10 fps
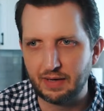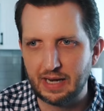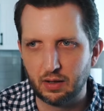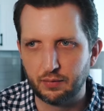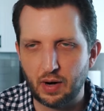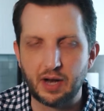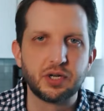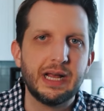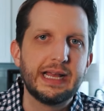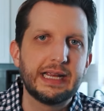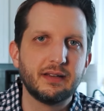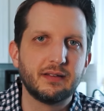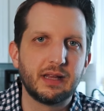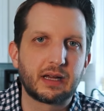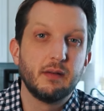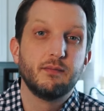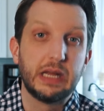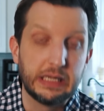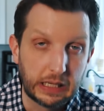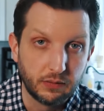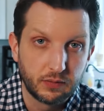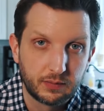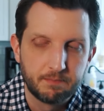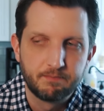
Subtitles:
and HelloFresh is the convenience.